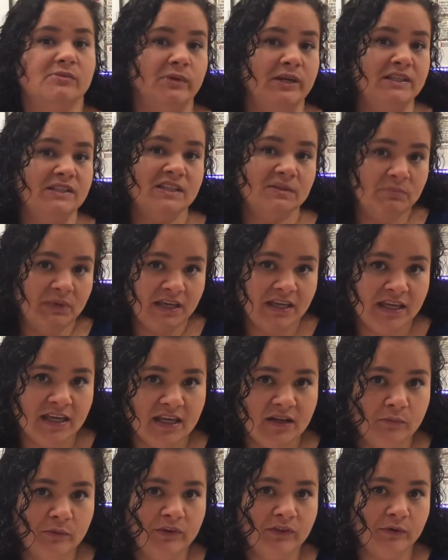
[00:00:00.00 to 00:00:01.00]
going to
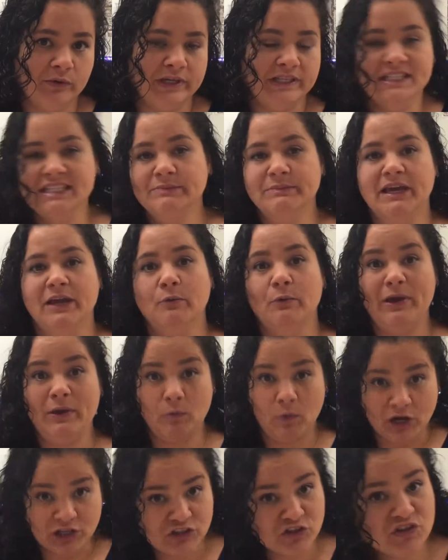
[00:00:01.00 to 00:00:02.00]
begin with going to my Weight
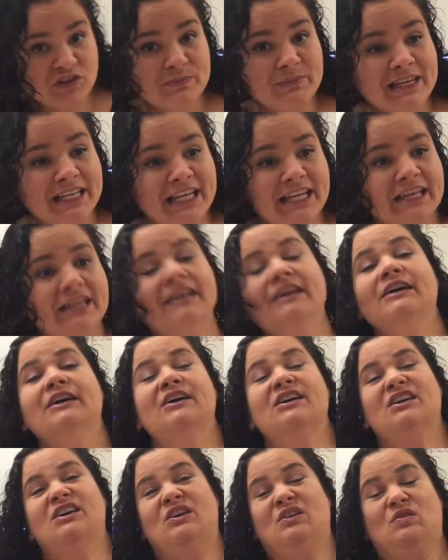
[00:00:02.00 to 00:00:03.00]
Watchers meeting,
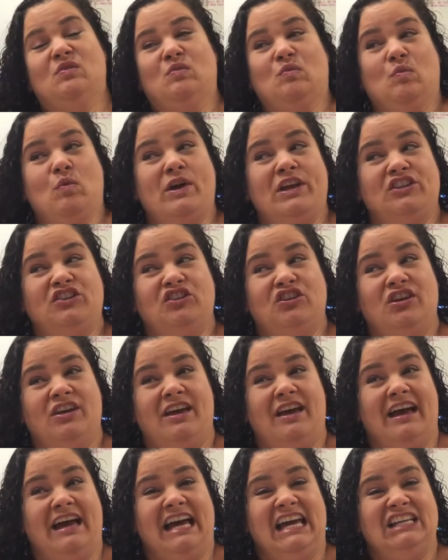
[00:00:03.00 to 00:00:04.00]
which
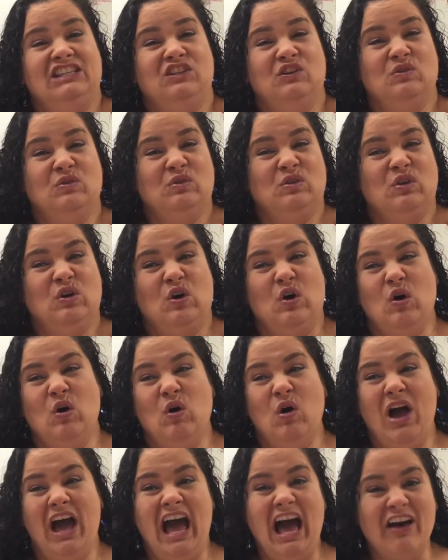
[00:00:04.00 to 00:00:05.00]
I don't
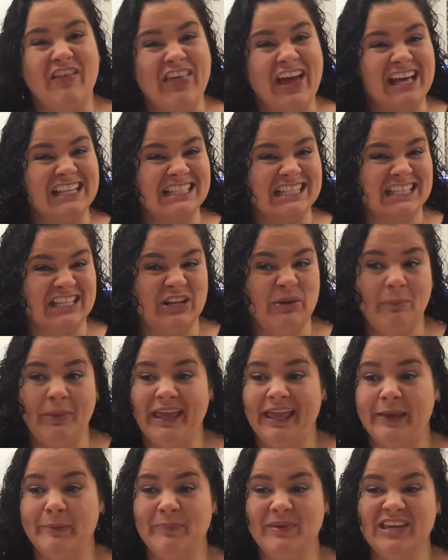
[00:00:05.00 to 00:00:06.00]
know how that's going to
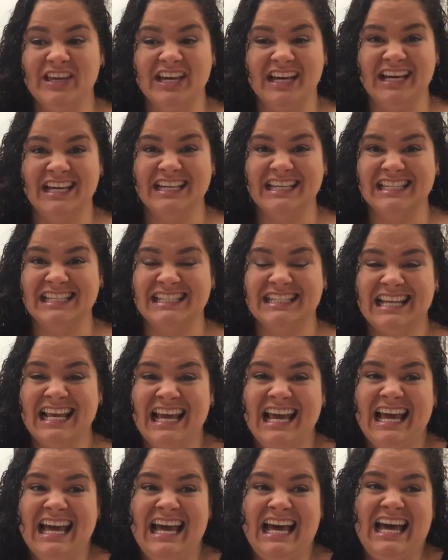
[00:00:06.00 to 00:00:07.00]
be because
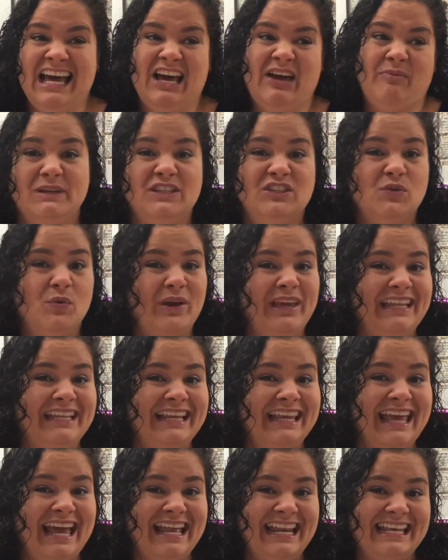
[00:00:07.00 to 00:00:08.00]

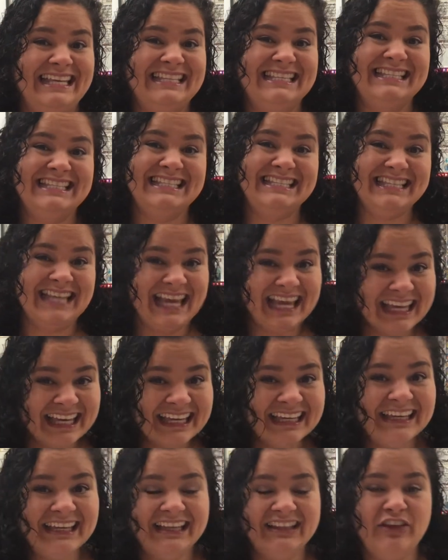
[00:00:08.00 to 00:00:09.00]
between getting sick
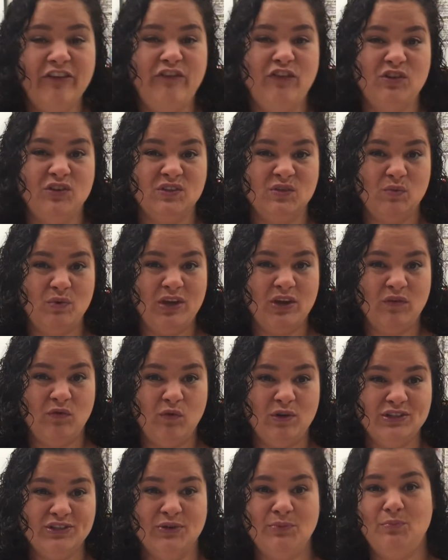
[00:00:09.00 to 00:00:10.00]
the first week of
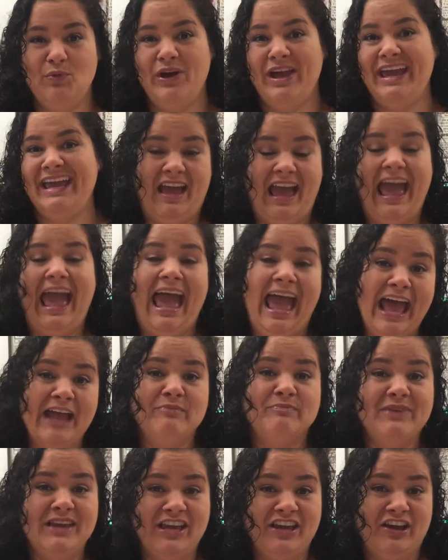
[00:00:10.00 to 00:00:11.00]
winter break
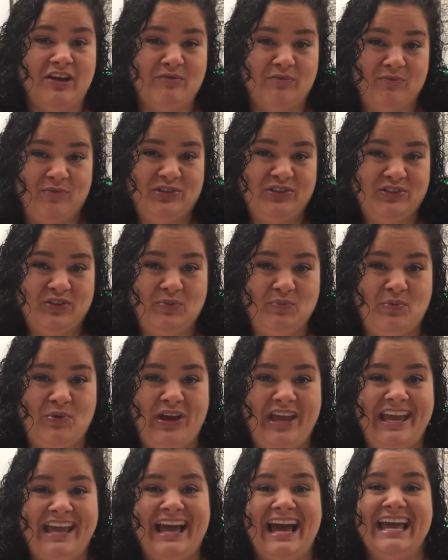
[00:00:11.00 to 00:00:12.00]
and being on winter
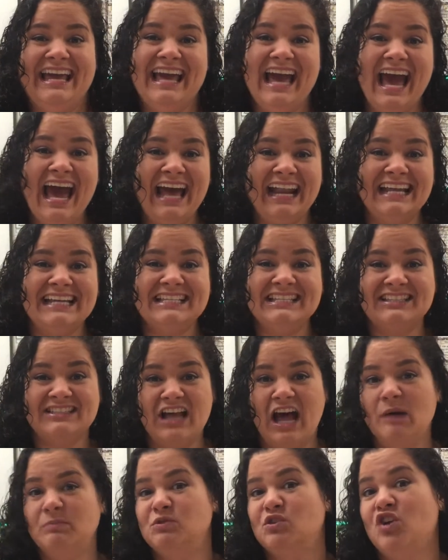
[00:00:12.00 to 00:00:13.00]
break, I kind of
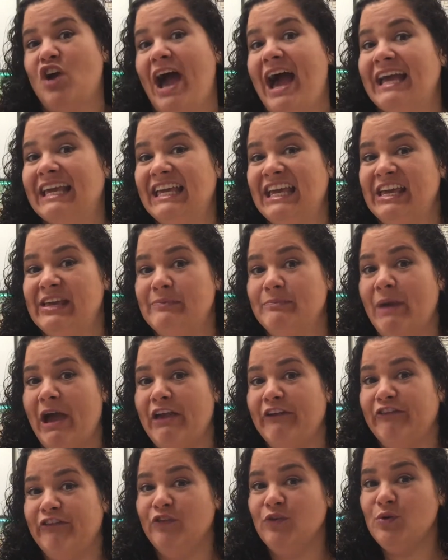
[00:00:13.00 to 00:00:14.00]
stopped tracking
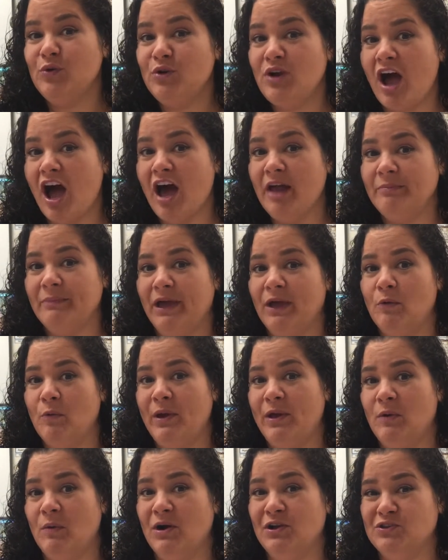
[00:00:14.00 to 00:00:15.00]
my food on my
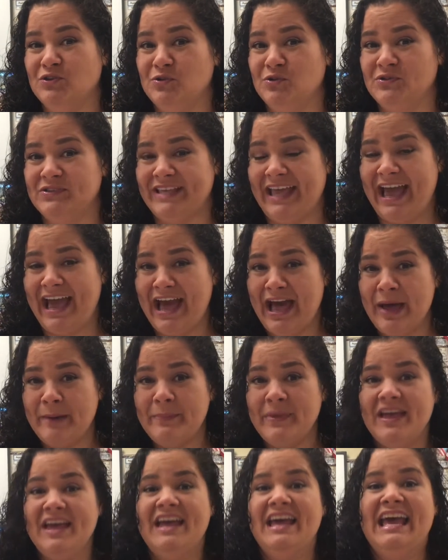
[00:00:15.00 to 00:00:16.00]
Weight Watchers
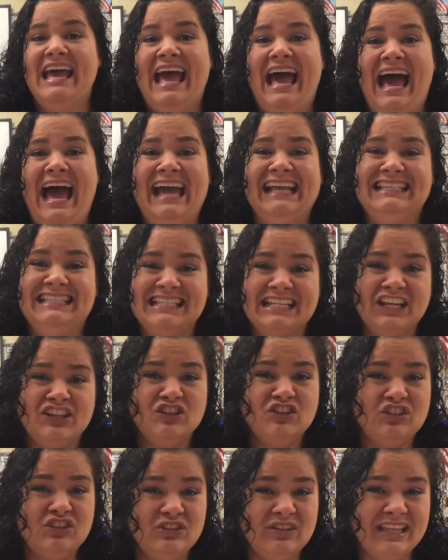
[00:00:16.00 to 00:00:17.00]
app. I
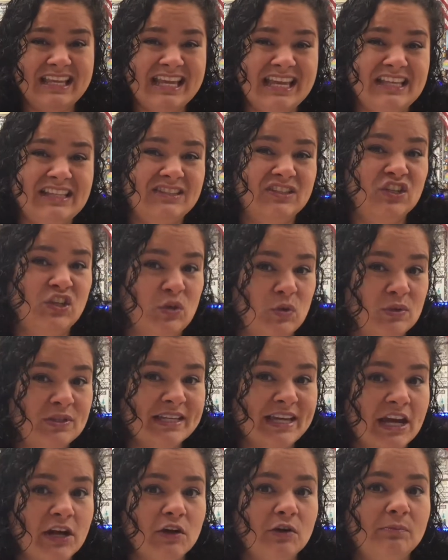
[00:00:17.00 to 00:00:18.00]
didn't eat too
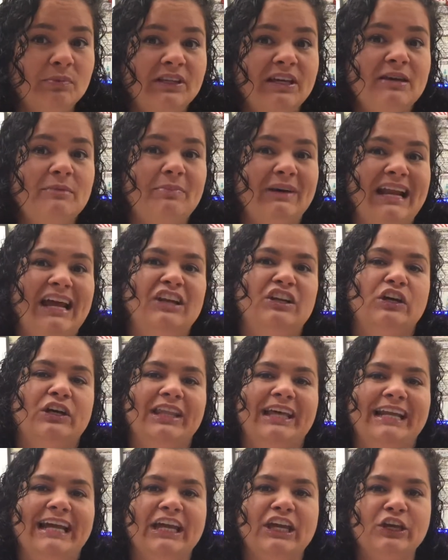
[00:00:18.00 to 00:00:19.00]
terribly, but I know
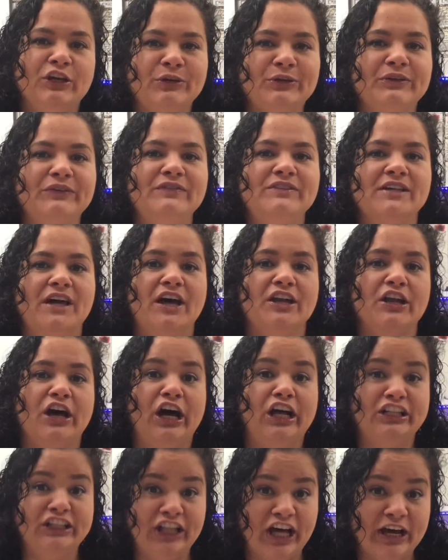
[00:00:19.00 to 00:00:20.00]
that I could have done
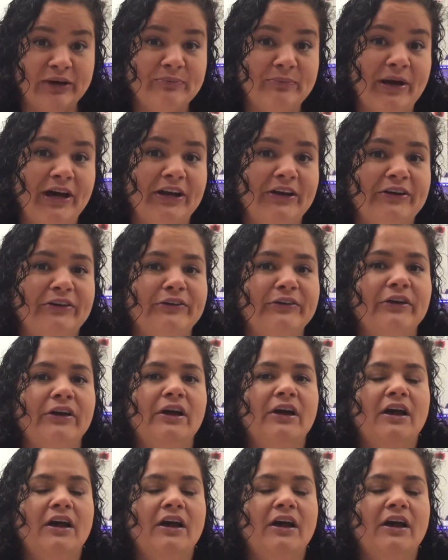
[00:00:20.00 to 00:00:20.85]
a lot better